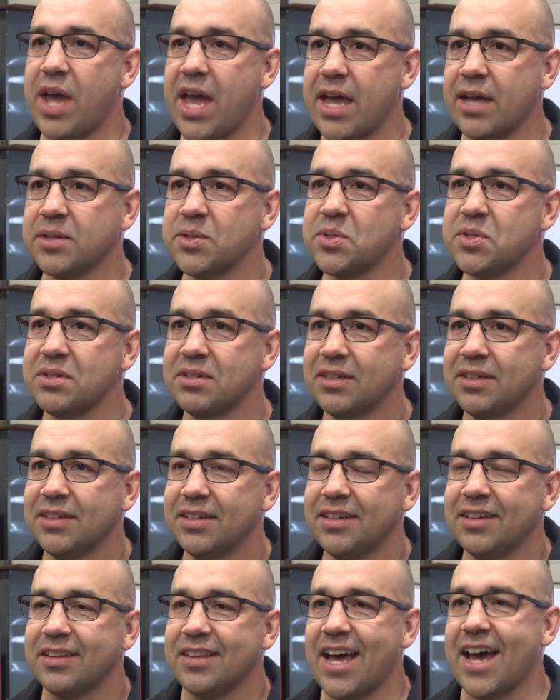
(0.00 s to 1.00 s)
hands,
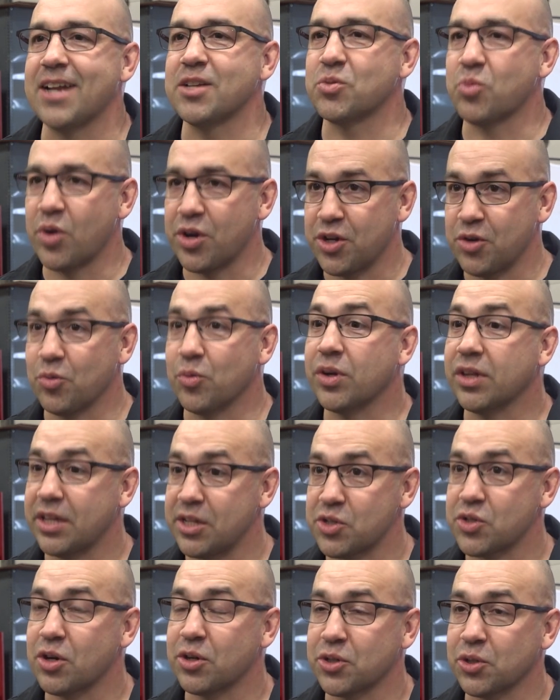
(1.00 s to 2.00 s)
that is where you
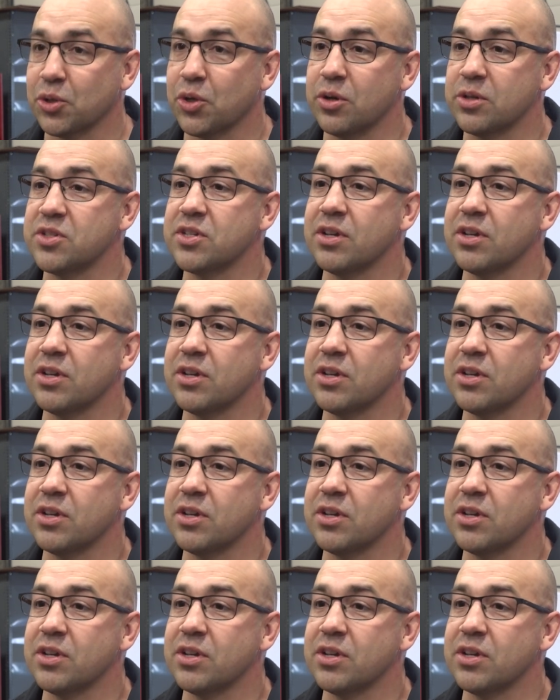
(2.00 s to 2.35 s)
really start to learn